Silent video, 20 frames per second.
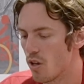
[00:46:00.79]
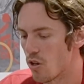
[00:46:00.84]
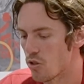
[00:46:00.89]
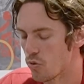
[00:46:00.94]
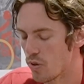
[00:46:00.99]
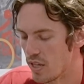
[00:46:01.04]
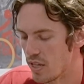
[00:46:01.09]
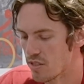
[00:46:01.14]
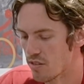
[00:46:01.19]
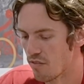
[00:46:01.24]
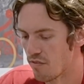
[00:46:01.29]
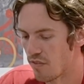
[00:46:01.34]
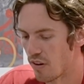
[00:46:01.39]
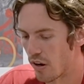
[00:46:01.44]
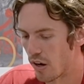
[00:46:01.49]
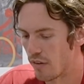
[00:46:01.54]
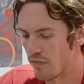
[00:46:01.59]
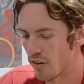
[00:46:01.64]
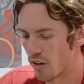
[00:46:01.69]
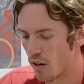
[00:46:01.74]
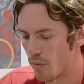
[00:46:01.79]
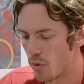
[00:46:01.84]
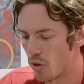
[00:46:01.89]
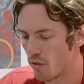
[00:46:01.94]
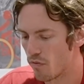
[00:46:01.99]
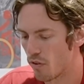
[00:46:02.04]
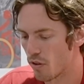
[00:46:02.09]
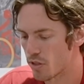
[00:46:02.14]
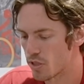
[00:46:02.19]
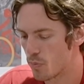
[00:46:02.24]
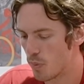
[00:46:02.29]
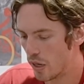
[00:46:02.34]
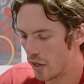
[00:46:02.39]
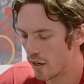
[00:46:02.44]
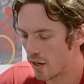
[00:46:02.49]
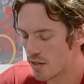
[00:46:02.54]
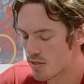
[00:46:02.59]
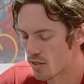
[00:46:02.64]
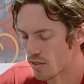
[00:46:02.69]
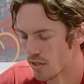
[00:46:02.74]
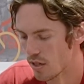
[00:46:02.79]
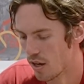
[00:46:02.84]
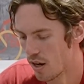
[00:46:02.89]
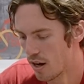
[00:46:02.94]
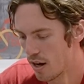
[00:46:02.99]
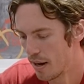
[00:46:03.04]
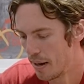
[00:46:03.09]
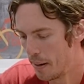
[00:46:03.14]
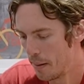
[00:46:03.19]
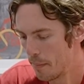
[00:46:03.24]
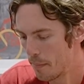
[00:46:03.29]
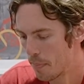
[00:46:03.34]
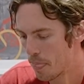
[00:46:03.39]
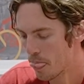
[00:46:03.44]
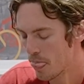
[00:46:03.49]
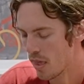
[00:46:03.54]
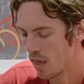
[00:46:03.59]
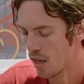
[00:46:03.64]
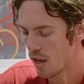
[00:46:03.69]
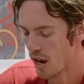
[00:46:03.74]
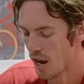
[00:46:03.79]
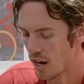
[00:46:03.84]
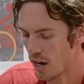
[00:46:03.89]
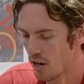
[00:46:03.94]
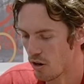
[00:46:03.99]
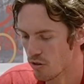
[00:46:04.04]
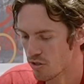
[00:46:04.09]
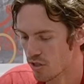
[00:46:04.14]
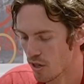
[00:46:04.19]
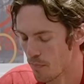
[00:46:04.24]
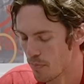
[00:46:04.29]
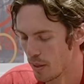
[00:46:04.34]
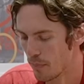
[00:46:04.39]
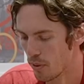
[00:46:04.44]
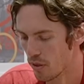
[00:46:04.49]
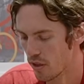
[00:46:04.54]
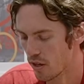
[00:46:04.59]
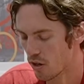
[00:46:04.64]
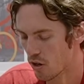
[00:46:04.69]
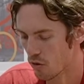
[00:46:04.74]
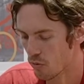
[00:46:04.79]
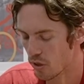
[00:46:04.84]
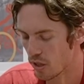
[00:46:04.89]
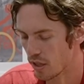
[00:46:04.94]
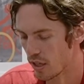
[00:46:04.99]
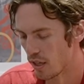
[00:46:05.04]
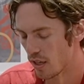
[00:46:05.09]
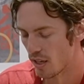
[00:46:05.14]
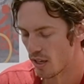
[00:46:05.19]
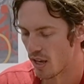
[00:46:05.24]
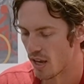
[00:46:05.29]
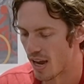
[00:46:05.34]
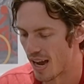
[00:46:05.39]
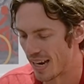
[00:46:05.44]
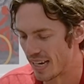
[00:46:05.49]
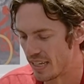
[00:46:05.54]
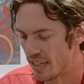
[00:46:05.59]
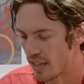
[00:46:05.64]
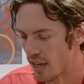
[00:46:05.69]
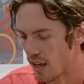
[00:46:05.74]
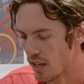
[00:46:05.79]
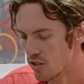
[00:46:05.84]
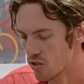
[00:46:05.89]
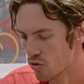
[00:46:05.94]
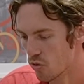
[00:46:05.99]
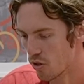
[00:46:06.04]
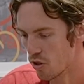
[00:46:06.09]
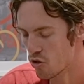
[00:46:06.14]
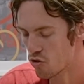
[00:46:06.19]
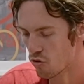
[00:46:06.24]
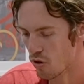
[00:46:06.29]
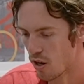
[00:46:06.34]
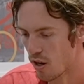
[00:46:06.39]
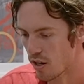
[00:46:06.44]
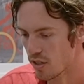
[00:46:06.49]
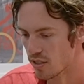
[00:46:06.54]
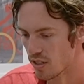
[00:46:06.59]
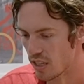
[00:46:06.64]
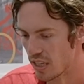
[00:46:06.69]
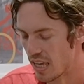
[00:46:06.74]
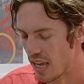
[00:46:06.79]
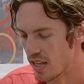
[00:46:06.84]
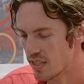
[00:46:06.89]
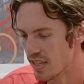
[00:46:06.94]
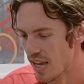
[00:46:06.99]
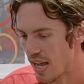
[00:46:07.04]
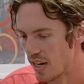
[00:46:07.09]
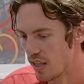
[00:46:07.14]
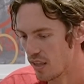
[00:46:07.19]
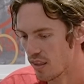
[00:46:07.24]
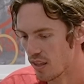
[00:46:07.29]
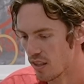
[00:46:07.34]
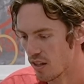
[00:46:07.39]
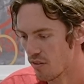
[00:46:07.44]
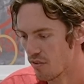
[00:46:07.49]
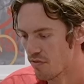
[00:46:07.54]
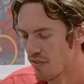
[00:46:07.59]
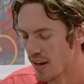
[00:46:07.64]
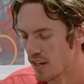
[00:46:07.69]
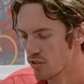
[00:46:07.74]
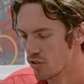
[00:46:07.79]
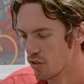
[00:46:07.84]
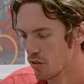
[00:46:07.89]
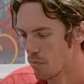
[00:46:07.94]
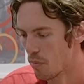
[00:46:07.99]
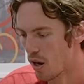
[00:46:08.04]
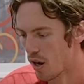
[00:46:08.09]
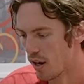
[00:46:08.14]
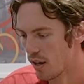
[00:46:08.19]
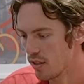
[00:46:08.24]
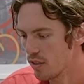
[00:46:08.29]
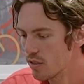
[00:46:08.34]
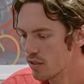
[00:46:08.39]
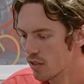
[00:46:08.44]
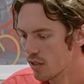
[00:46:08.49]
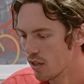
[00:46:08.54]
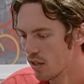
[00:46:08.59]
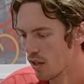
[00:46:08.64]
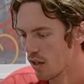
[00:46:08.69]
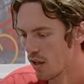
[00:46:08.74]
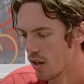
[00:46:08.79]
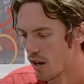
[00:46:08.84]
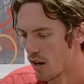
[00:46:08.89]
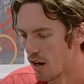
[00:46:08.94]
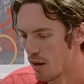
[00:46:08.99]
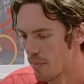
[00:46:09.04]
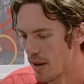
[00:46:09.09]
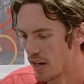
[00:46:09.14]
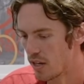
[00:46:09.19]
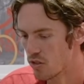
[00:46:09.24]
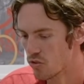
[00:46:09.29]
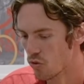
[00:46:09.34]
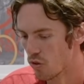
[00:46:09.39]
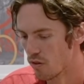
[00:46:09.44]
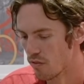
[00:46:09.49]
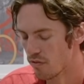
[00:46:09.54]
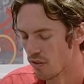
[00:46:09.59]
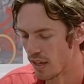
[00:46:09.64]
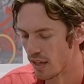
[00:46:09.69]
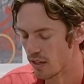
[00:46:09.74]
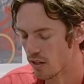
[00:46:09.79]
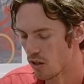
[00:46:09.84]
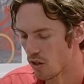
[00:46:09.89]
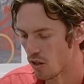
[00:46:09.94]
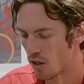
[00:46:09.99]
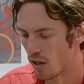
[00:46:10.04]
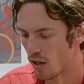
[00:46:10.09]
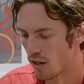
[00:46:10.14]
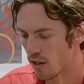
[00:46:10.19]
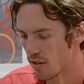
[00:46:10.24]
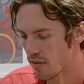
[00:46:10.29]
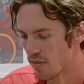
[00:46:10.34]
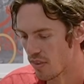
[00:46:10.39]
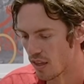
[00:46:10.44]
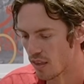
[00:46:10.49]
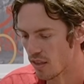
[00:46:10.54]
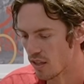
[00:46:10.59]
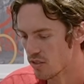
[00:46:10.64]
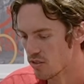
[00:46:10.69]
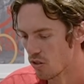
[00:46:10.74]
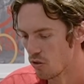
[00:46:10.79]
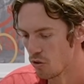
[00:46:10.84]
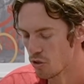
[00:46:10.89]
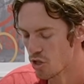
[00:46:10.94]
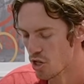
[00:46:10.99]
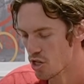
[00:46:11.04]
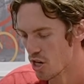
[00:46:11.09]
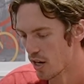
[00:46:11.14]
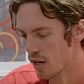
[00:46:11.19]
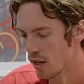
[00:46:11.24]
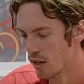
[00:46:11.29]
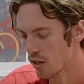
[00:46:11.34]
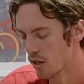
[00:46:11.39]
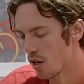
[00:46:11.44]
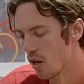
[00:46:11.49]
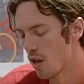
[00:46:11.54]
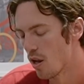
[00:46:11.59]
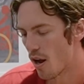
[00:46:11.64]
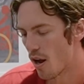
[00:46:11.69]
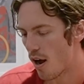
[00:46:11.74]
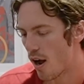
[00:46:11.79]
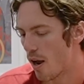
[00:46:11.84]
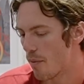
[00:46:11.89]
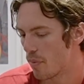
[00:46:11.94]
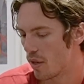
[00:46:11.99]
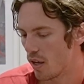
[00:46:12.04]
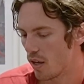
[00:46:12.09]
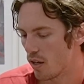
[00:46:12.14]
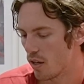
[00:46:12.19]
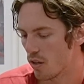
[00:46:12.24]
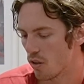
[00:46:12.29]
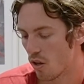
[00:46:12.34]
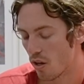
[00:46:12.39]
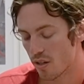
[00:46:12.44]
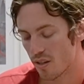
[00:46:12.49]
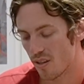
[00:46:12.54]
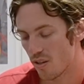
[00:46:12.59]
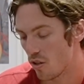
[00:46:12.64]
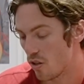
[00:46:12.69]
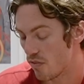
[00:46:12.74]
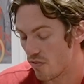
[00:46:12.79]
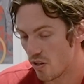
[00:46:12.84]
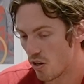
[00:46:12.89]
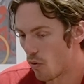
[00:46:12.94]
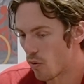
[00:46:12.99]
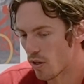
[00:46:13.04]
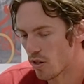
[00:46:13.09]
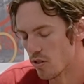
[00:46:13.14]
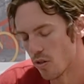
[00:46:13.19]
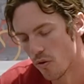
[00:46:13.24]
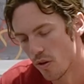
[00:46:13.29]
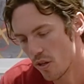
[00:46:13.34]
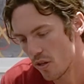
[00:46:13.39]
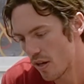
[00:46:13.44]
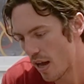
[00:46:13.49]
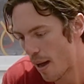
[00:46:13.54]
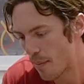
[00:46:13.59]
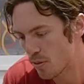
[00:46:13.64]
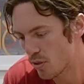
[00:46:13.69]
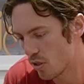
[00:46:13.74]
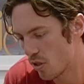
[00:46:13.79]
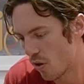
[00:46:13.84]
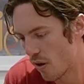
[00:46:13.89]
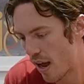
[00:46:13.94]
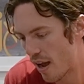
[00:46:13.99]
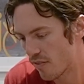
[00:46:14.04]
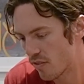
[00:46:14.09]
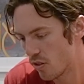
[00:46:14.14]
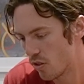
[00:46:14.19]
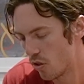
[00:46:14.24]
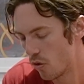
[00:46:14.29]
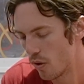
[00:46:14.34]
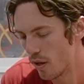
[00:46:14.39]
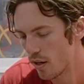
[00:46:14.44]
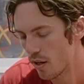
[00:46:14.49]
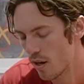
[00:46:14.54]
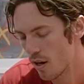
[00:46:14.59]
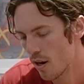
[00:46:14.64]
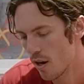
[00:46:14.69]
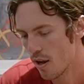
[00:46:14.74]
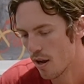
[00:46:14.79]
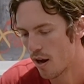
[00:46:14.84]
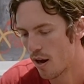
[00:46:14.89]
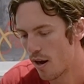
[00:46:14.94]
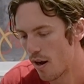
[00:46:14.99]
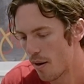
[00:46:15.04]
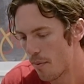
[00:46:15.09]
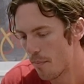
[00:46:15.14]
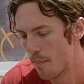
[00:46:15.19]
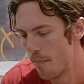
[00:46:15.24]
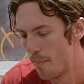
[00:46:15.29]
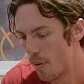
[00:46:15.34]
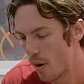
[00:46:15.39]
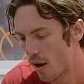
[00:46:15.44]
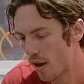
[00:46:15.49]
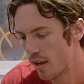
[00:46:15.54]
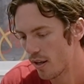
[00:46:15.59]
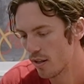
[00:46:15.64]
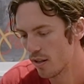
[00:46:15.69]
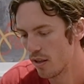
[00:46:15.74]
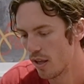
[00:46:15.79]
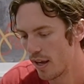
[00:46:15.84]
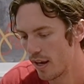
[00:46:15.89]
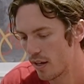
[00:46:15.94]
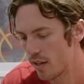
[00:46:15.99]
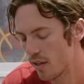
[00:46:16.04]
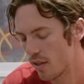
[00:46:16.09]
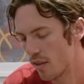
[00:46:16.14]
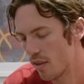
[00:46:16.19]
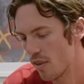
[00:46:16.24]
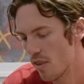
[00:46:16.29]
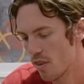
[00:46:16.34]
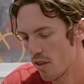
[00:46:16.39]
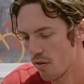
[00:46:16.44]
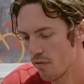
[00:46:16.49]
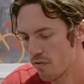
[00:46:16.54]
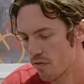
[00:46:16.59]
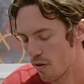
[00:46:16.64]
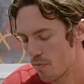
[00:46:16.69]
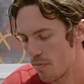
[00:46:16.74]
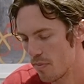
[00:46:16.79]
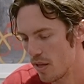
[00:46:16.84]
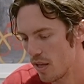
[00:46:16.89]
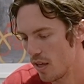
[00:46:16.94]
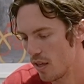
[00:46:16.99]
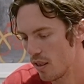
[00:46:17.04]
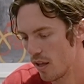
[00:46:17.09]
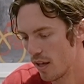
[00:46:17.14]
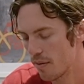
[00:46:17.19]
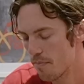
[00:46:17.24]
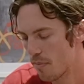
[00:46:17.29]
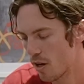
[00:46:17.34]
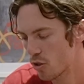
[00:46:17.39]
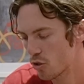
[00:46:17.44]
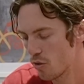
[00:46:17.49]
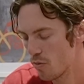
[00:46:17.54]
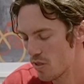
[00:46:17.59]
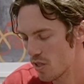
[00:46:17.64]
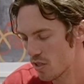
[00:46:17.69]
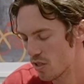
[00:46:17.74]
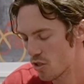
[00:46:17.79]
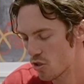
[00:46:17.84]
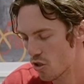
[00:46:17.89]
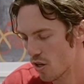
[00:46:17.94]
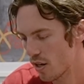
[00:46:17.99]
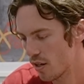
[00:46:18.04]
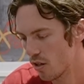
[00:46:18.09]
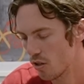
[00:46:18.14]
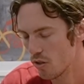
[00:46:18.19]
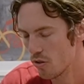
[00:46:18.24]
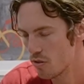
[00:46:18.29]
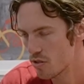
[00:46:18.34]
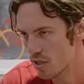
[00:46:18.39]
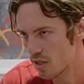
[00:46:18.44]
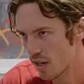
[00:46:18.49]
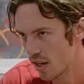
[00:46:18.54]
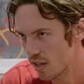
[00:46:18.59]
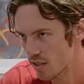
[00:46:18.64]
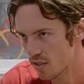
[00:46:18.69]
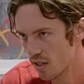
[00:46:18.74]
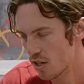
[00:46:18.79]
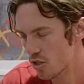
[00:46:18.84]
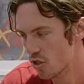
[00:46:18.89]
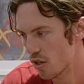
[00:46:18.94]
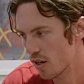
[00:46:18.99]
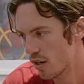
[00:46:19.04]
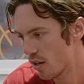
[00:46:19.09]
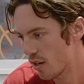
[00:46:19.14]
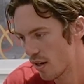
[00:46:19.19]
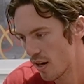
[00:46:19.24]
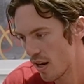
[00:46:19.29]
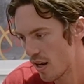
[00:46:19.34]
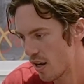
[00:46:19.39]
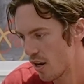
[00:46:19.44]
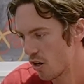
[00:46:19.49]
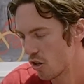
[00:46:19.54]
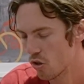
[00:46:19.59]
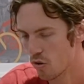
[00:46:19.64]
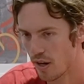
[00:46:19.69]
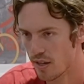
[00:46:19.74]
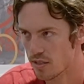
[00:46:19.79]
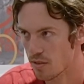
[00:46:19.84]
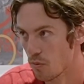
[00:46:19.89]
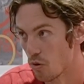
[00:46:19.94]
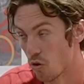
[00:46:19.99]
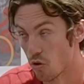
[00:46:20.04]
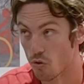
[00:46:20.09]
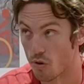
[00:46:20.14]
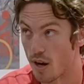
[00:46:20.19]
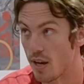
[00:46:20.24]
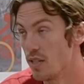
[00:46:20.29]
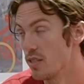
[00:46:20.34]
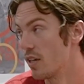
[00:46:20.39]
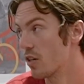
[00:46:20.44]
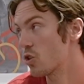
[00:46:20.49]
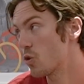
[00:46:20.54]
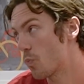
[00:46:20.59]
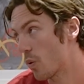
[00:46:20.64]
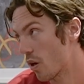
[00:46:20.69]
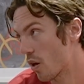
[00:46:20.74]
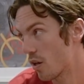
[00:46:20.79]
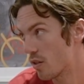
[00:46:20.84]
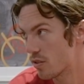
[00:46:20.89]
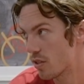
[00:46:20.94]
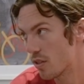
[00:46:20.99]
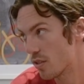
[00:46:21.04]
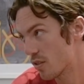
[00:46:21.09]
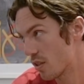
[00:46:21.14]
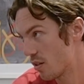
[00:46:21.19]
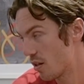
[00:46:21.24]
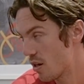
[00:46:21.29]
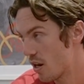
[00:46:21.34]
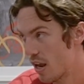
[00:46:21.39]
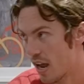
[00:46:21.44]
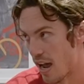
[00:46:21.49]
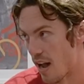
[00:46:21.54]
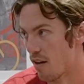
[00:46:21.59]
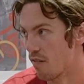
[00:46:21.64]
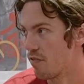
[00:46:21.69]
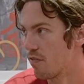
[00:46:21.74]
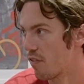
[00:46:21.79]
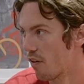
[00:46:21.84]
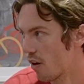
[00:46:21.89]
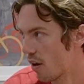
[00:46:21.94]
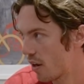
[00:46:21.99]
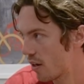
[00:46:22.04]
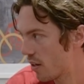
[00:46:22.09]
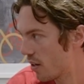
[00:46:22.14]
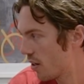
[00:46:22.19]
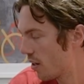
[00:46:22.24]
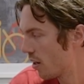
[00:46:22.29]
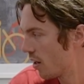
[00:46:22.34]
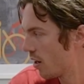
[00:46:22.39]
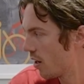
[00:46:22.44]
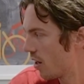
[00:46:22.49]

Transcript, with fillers: So it is a very, very beautiful experience. Um, and I know some people that are really against sort of drugs and against anything that affects your mind, um, any sort of like uh, thing that's hallucinogenic. I mean, look, if you don't want to do it, you absolutely don't have to do it. Um, but like the for me, like mushrooms isn't trying to hallucinate. It's not trying to create some crazy experiences and have fun.